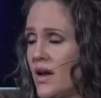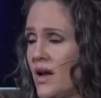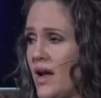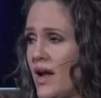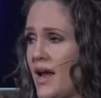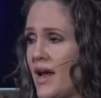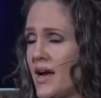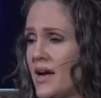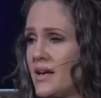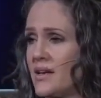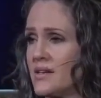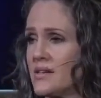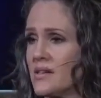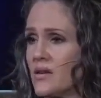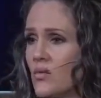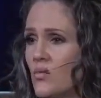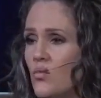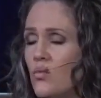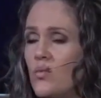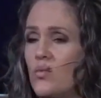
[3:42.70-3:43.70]
And
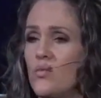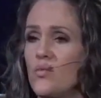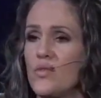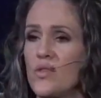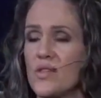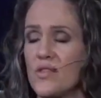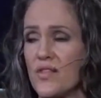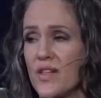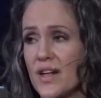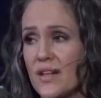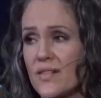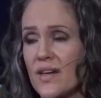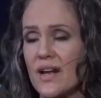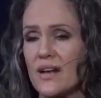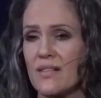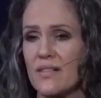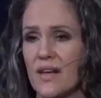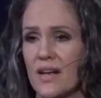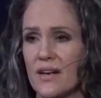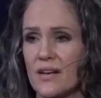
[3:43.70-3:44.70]
the thing that,
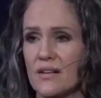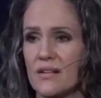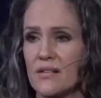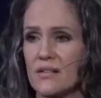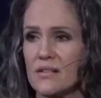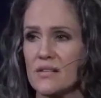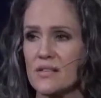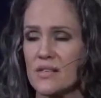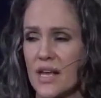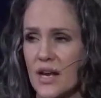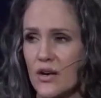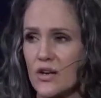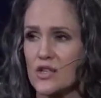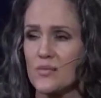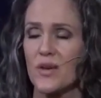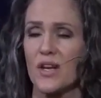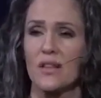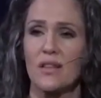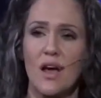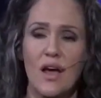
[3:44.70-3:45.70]
that scares
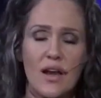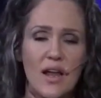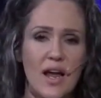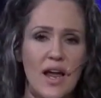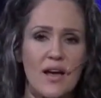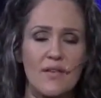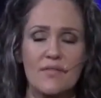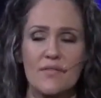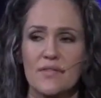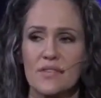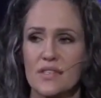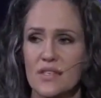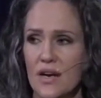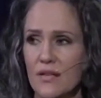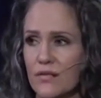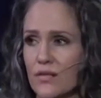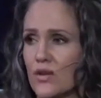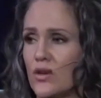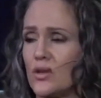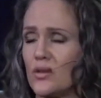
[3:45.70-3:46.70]
me a lot, I have
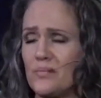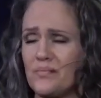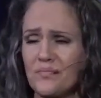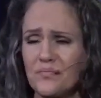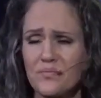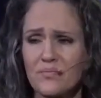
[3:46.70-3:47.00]
several